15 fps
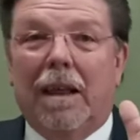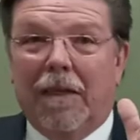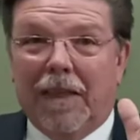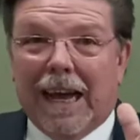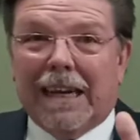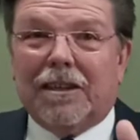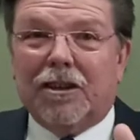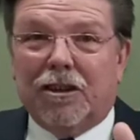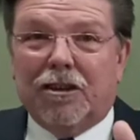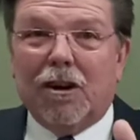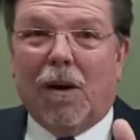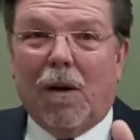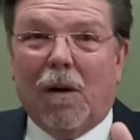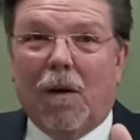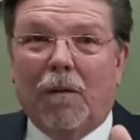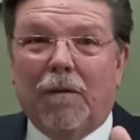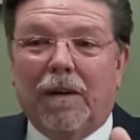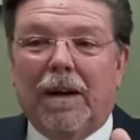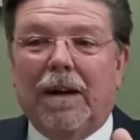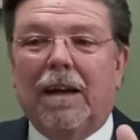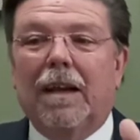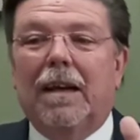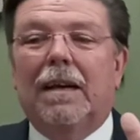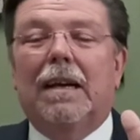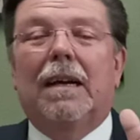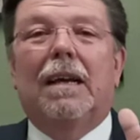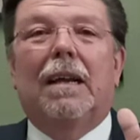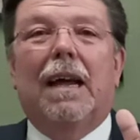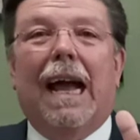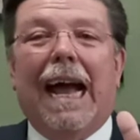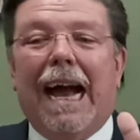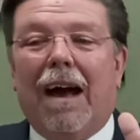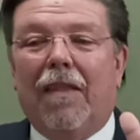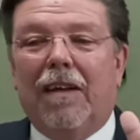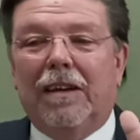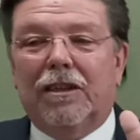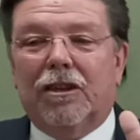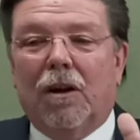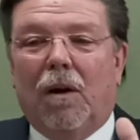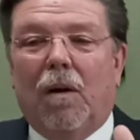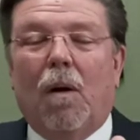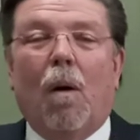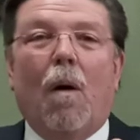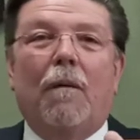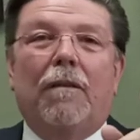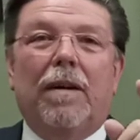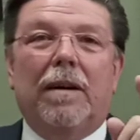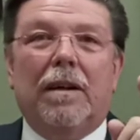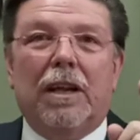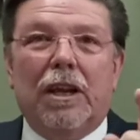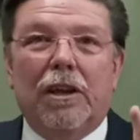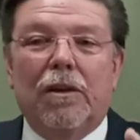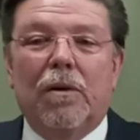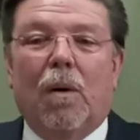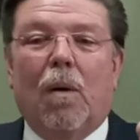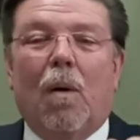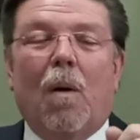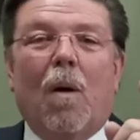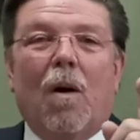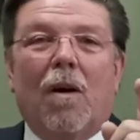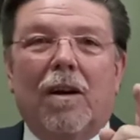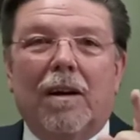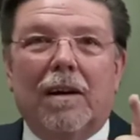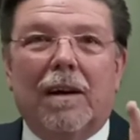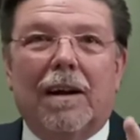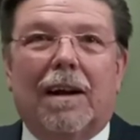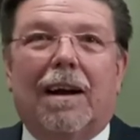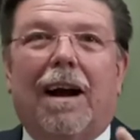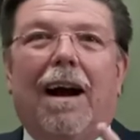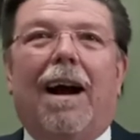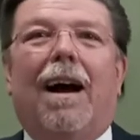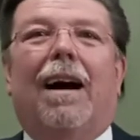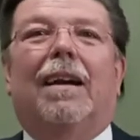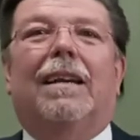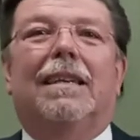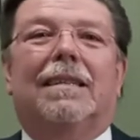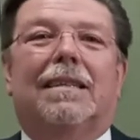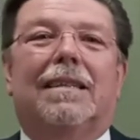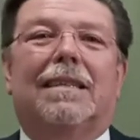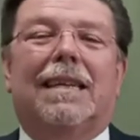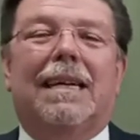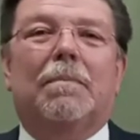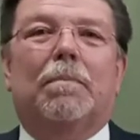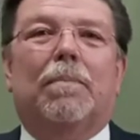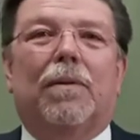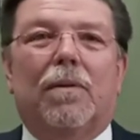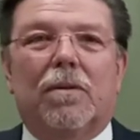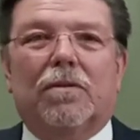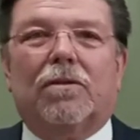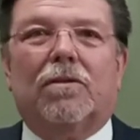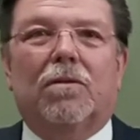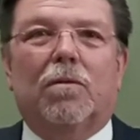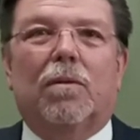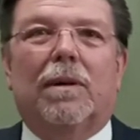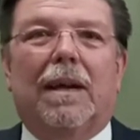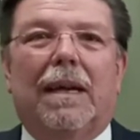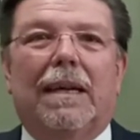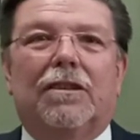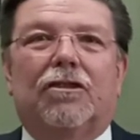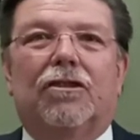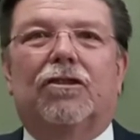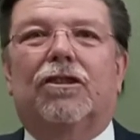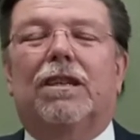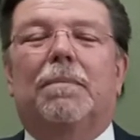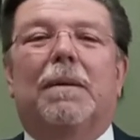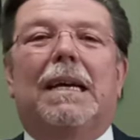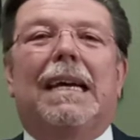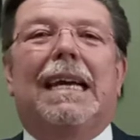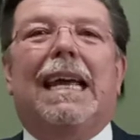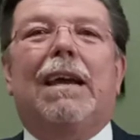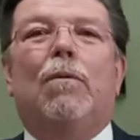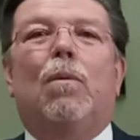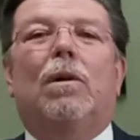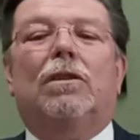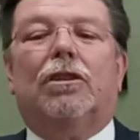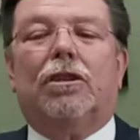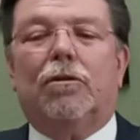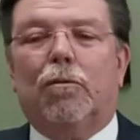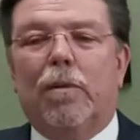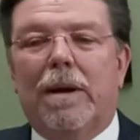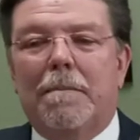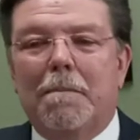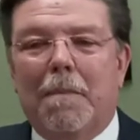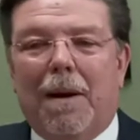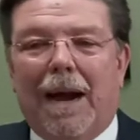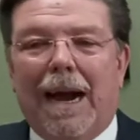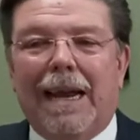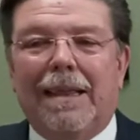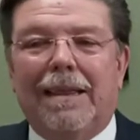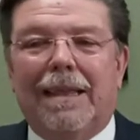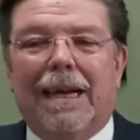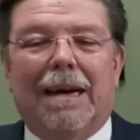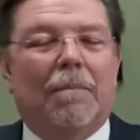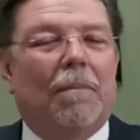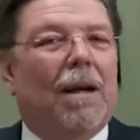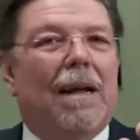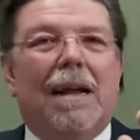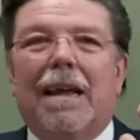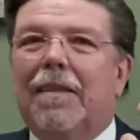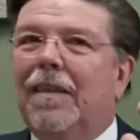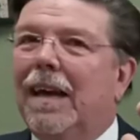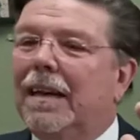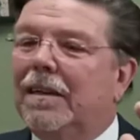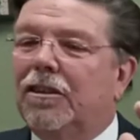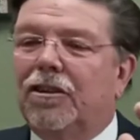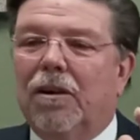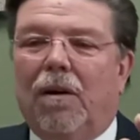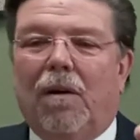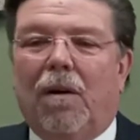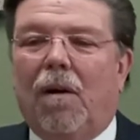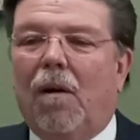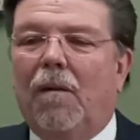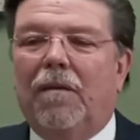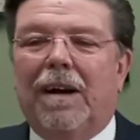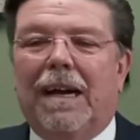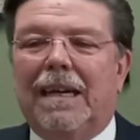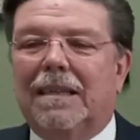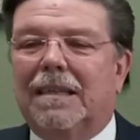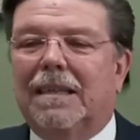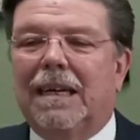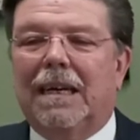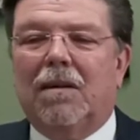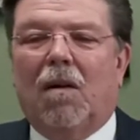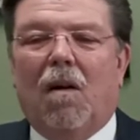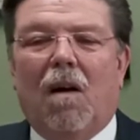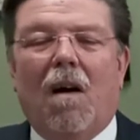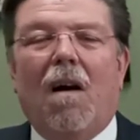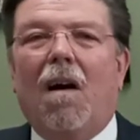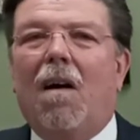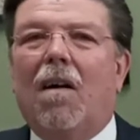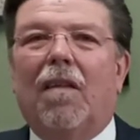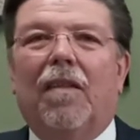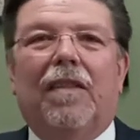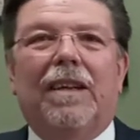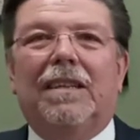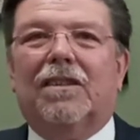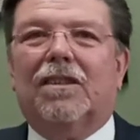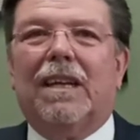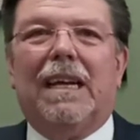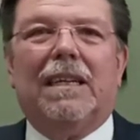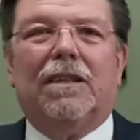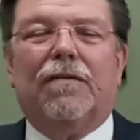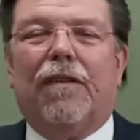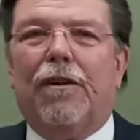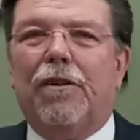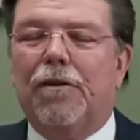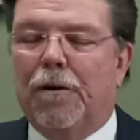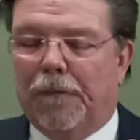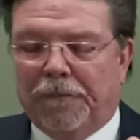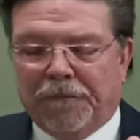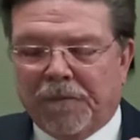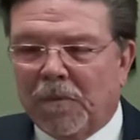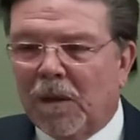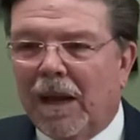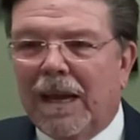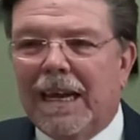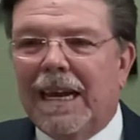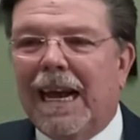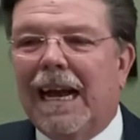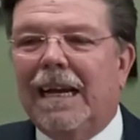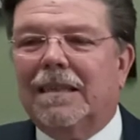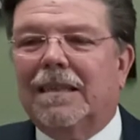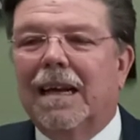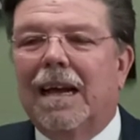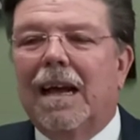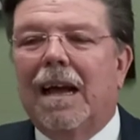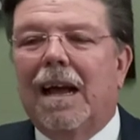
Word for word: that's Jehovah, how that Jehovah your God, this is a personal relationship. He wants to remind them that Jehovah has done all these things for you. He has